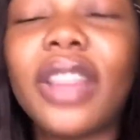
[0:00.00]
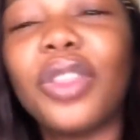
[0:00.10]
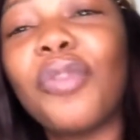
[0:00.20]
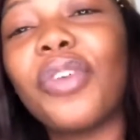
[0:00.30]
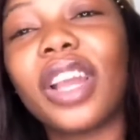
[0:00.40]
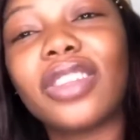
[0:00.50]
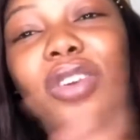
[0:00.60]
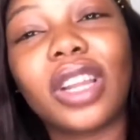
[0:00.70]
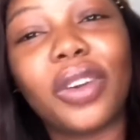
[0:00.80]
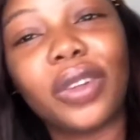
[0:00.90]
don't forget to
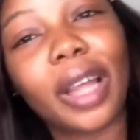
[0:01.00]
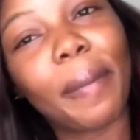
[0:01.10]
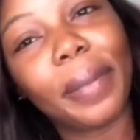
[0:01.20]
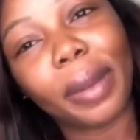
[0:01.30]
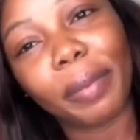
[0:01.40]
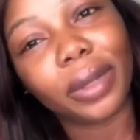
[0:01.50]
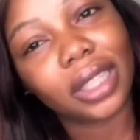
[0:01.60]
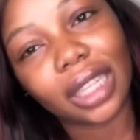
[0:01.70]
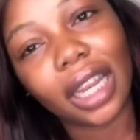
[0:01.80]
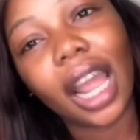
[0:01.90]
click on that bell
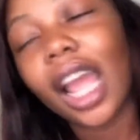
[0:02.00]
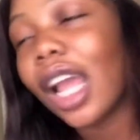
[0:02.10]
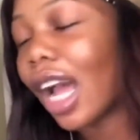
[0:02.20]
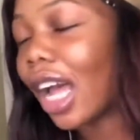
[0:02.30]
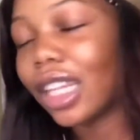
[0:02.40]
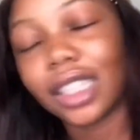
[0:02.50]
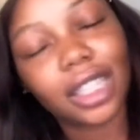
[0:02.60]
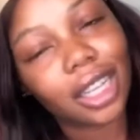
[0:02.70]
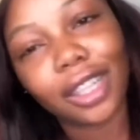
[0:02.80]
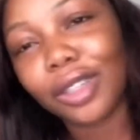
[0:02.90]
button and
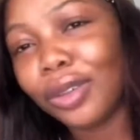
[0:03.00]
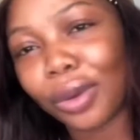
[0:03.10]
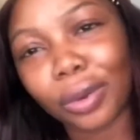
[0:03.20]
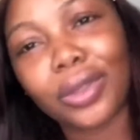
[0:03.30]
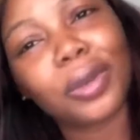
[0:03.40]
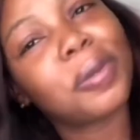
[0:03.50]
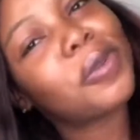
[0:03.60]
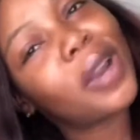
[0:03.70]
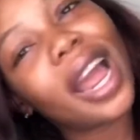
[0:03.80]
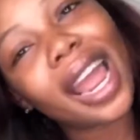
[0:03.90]
you know,
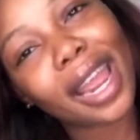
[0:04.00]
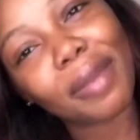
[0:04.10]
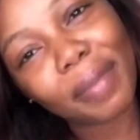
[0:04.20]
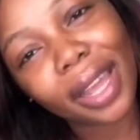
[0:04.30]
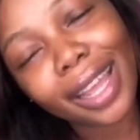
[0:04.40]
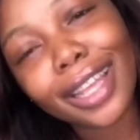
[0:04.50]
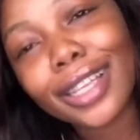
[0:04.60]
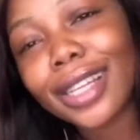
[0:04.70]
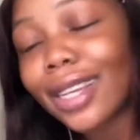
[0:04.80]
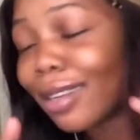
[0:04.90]
subscribe.
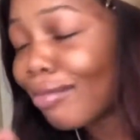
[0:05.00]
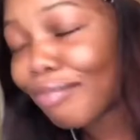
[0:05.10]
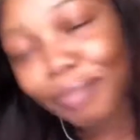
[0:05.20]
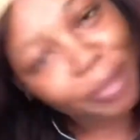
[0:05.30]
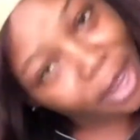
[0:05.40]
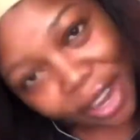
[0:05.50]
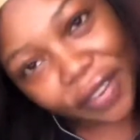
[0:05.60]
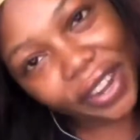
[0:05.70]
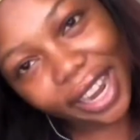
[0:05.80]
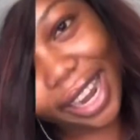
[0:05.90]

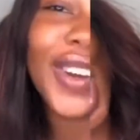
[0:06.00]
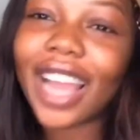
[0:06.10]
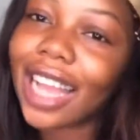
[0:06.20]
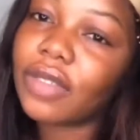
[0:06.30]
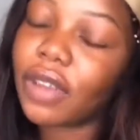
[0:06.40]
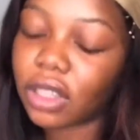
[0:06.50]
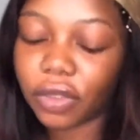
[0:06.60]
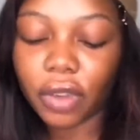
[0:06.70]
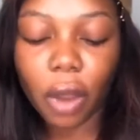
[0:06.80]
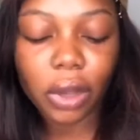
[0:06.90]
Period. So guys, first of
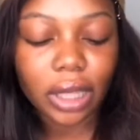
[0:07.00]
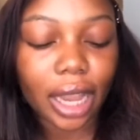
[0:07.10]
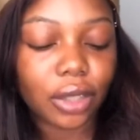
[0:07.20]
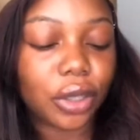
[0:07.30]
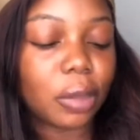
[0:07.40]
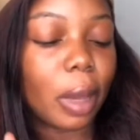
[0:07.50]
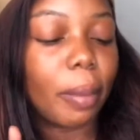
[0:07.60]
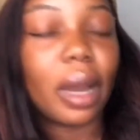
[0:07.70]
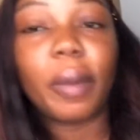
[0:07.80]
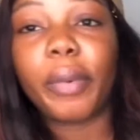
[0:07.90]
all, I went ahead to use my
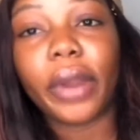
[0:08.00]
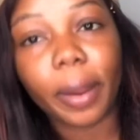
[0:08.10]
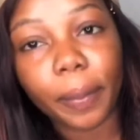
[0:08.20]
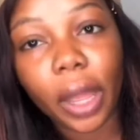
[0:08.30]
MAC Prep